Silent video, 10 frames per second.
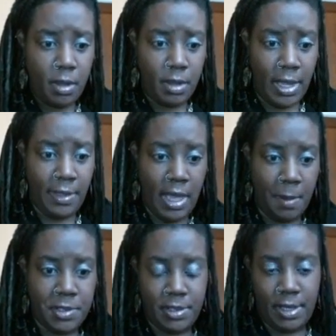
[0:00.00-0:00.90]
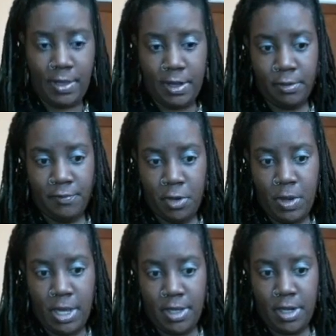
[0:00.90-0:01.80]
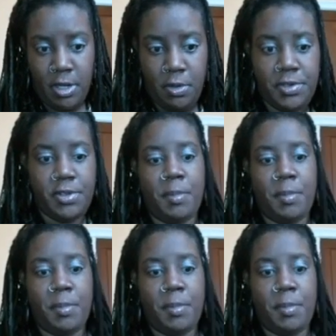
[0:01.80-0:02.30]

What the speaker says: You have the option and then the view and then use.